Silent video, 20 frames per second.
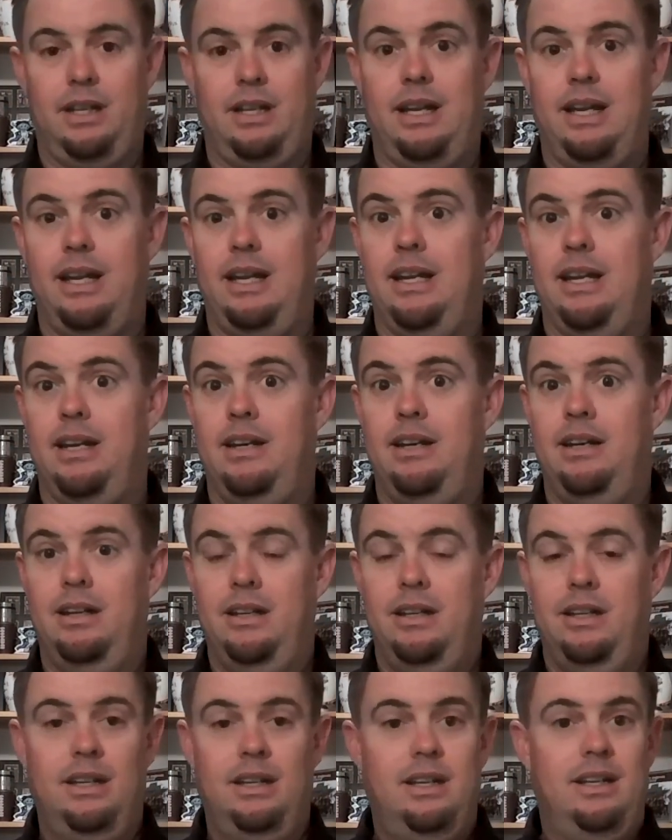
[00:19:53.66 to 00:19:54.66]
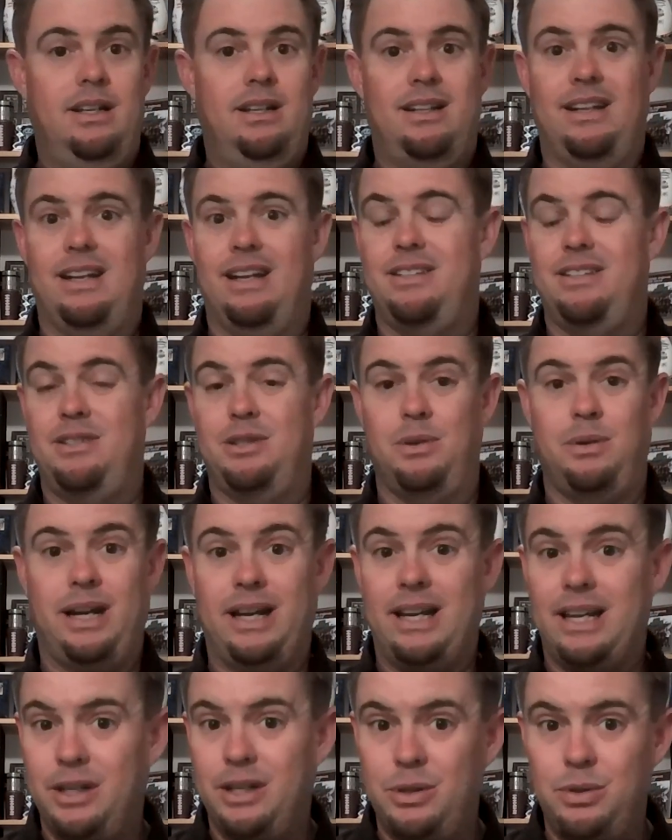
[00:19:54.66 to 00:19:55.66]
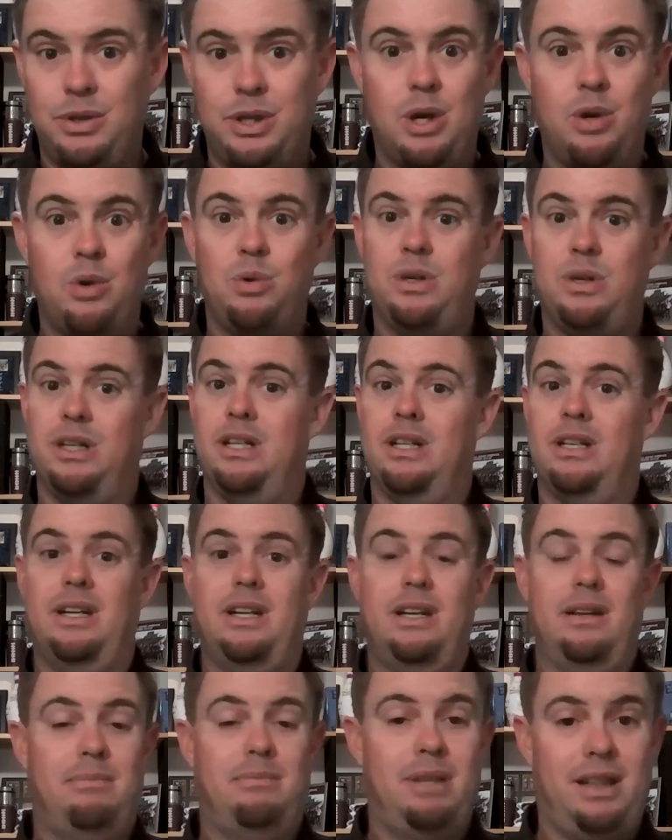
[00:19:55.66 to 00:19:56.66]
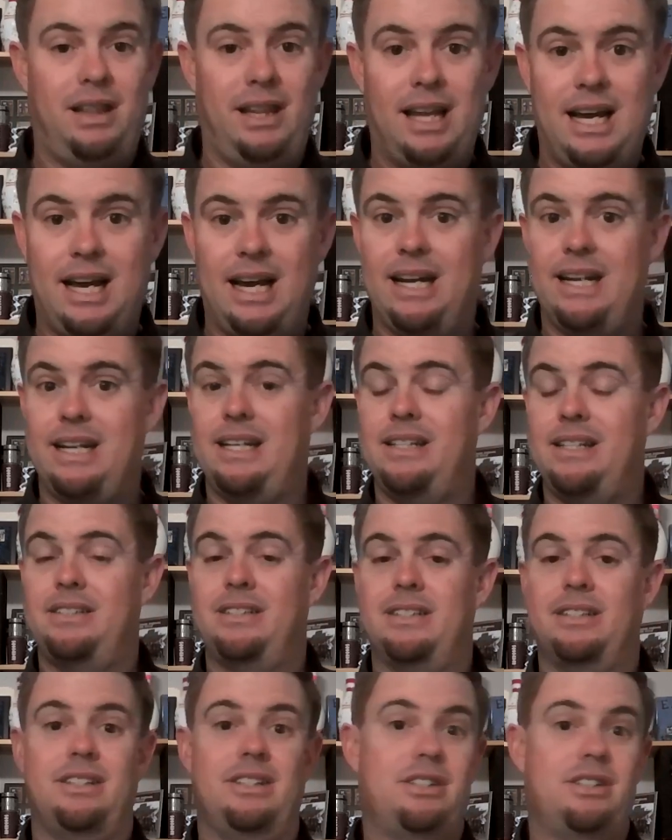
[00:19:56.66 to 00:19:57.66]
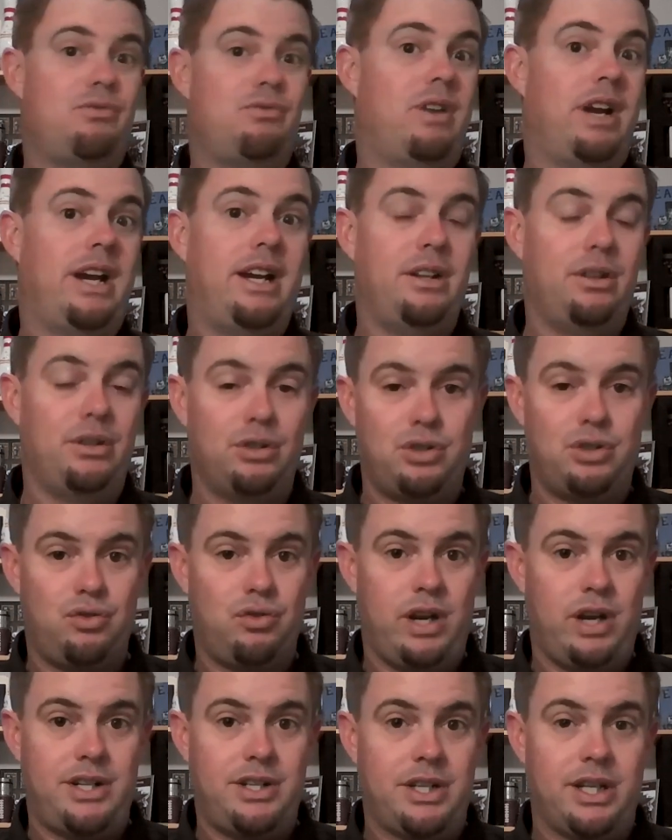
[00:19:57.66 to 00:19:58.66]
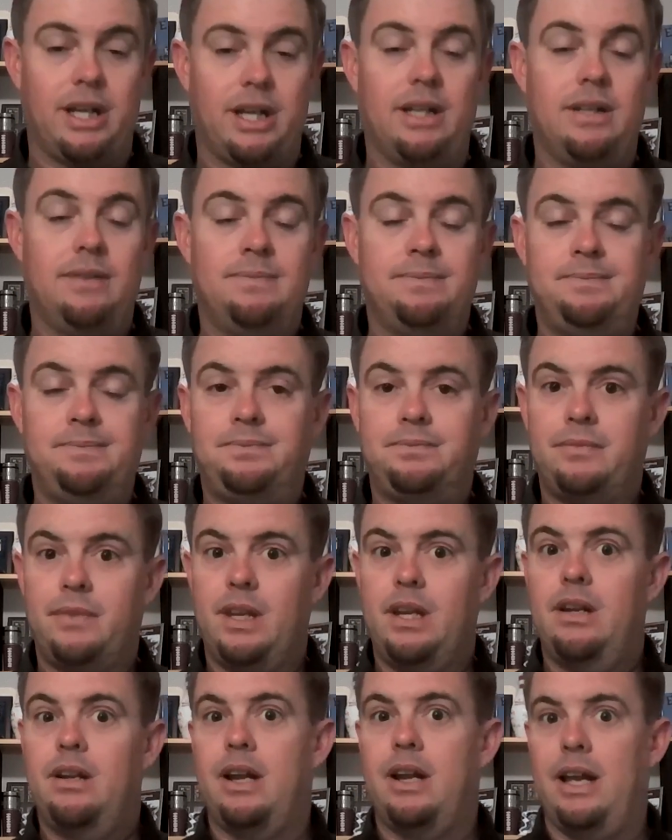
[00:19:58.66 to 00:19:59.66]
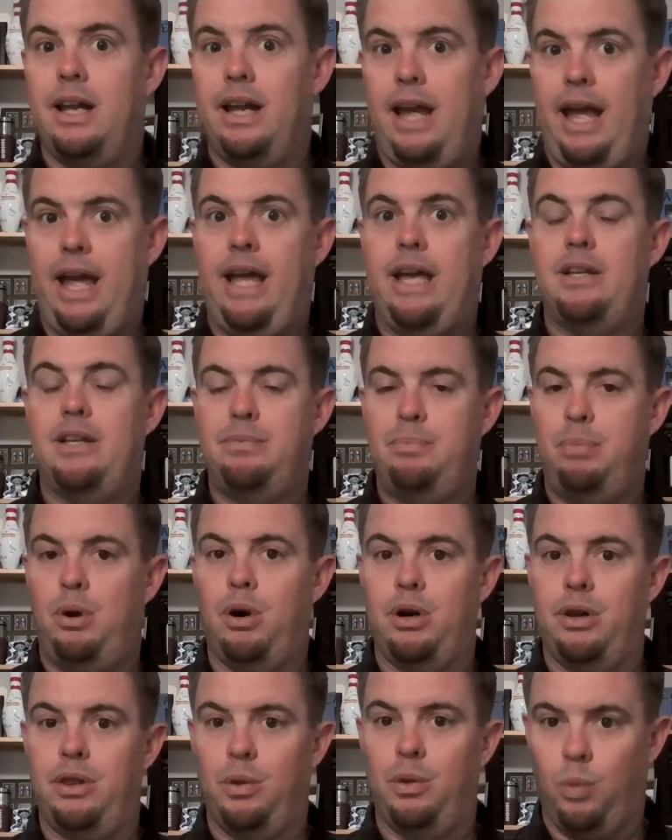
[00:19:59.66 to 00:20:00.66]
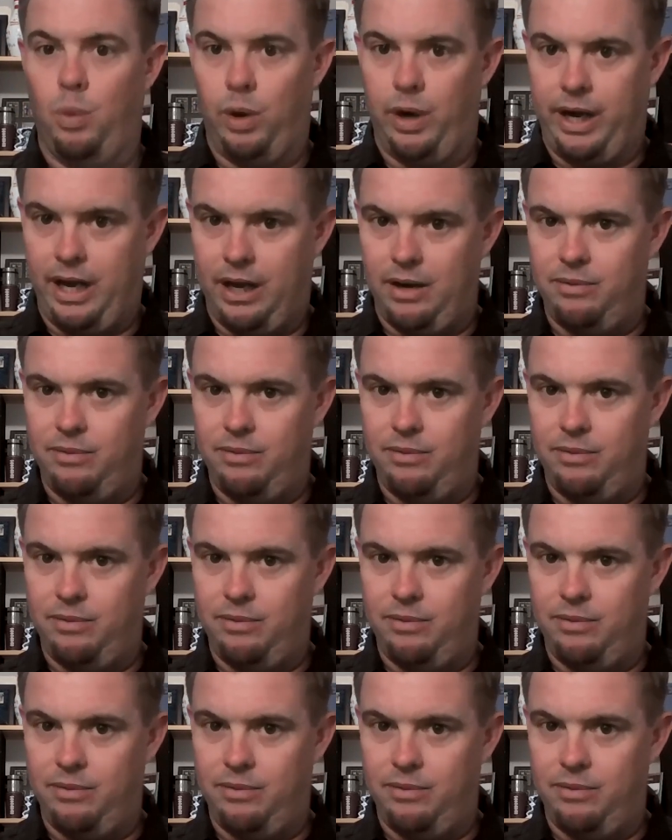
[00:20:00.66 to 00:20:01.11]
And so I can do yoga and Pilates and just regular stretching as part of the workout